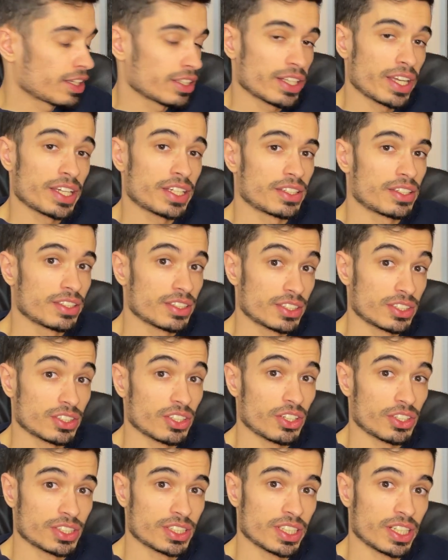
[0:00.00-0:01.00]
like the
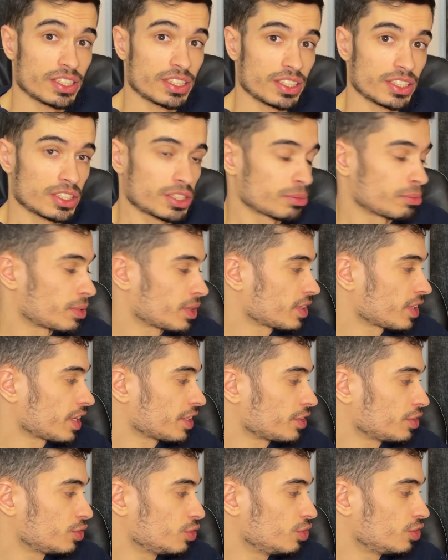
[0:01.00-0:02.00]
stock settings, but
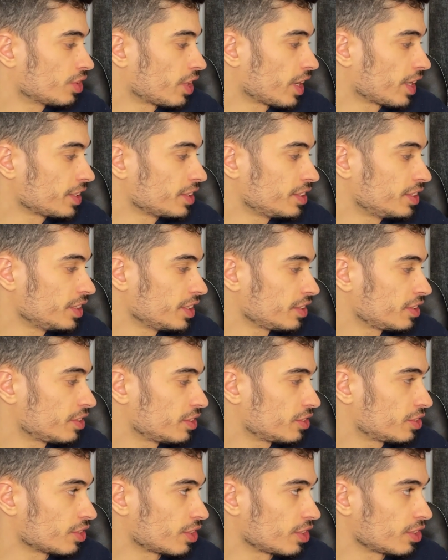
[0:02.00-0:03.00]
I did
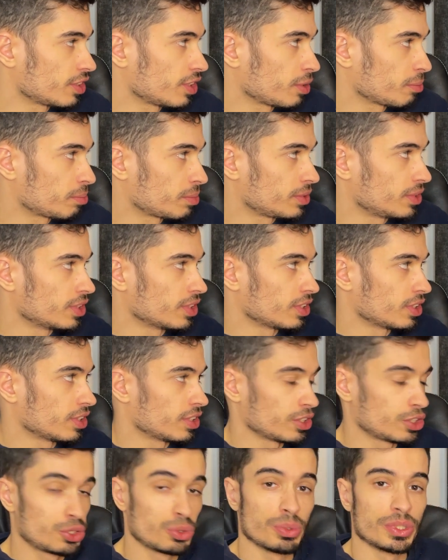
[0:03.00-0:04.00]
turn up
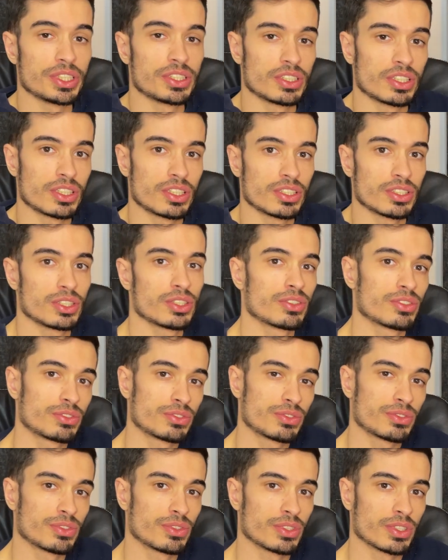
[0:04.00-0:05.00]
the tweeter
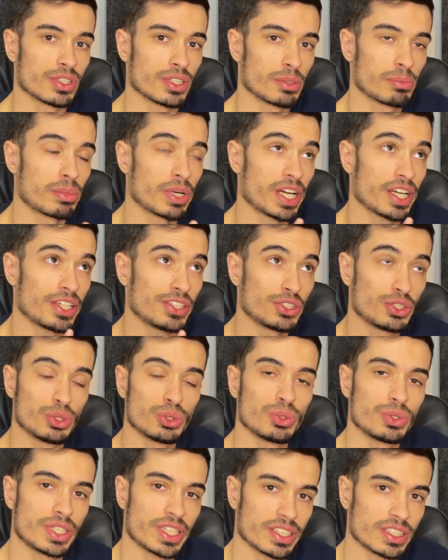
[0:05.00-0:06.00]
by
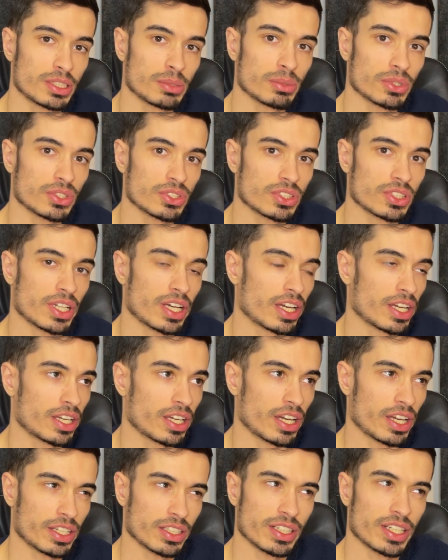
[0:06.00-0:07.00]
2 decibels.
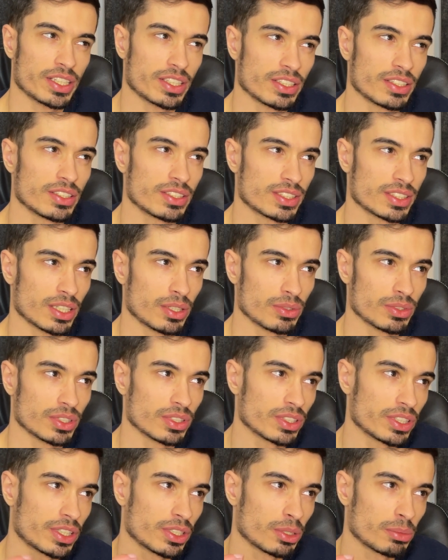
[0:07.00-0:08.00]
I like the sound a
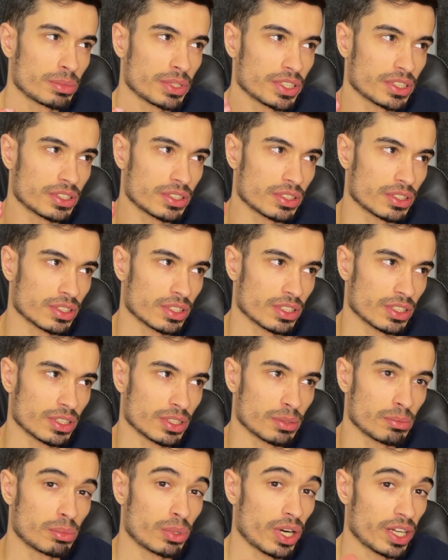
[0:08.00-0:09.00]
little bit
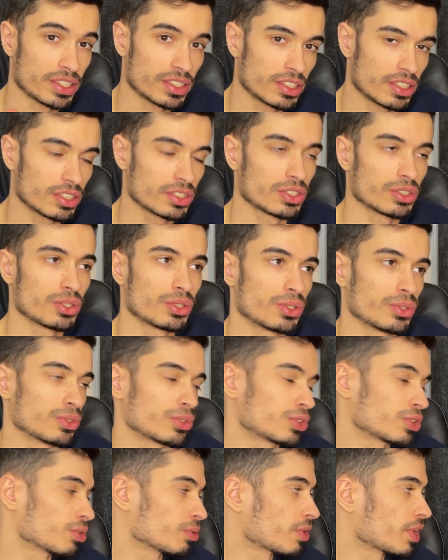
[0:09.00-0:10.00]
brighter, so
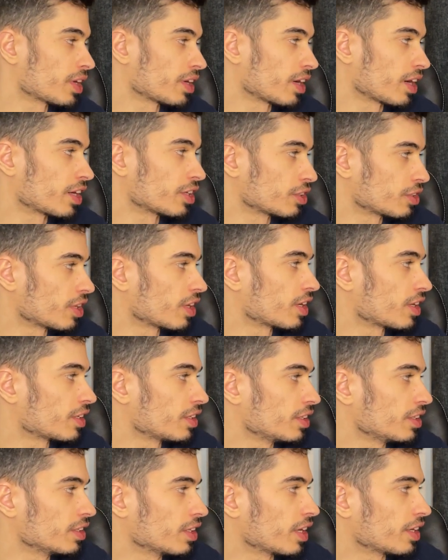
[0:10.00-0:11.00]

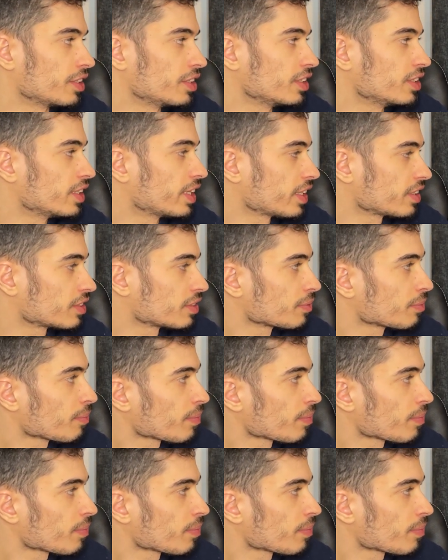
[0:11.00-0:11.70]
I did that.